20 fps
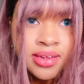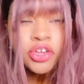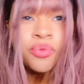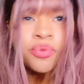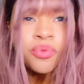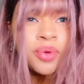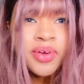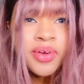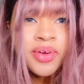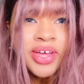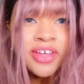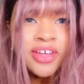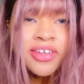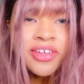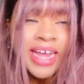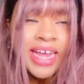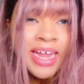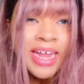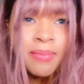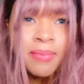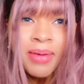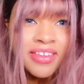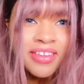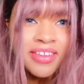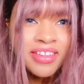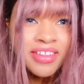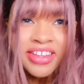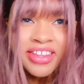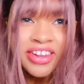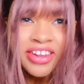Don't worry, you'll gain about
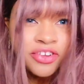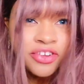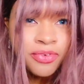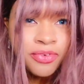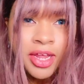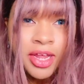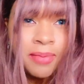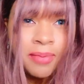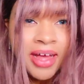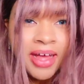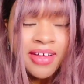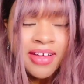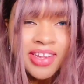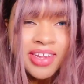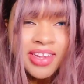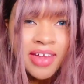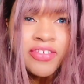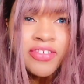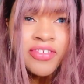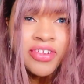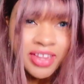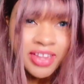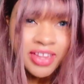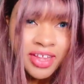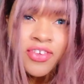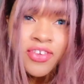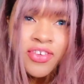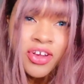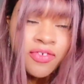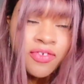10 to 20 pounds after you
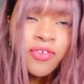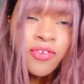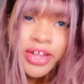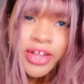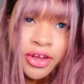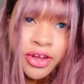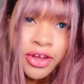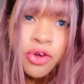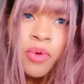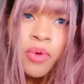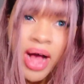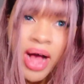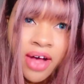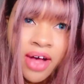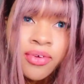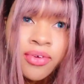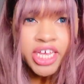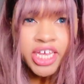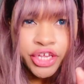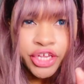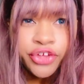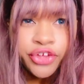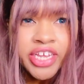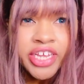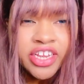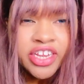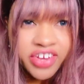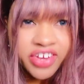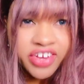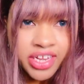live here for a little while. Can
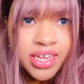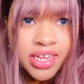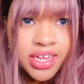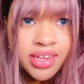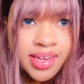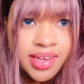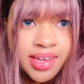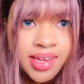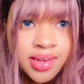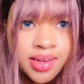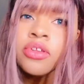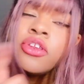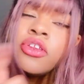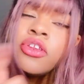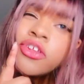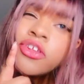you eat chitlins?